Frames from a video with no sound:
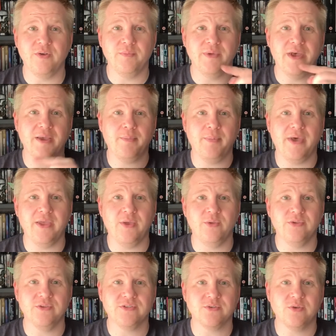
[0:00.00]

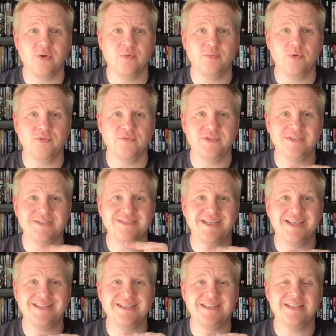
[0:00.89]

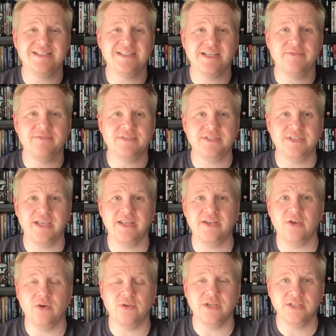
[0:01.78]

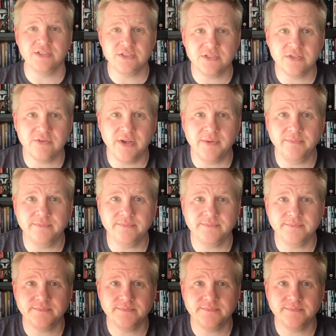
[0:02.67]
magpie_movies1978 on Instagram.